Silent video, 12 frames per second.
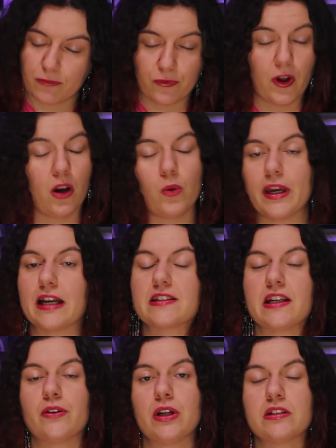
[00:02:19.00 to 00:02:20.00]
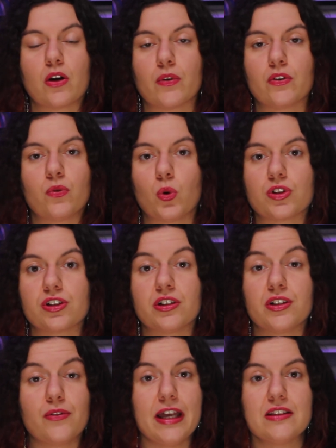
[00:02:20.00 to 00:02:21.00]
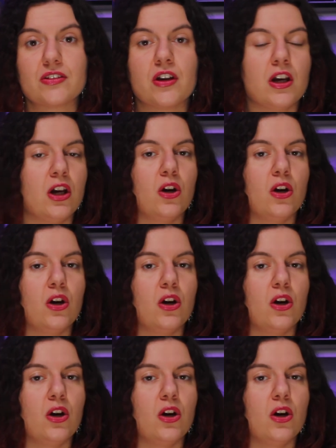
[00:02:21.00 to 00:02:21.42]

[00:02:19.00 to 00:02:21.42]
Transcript: following a series of unfortunate events,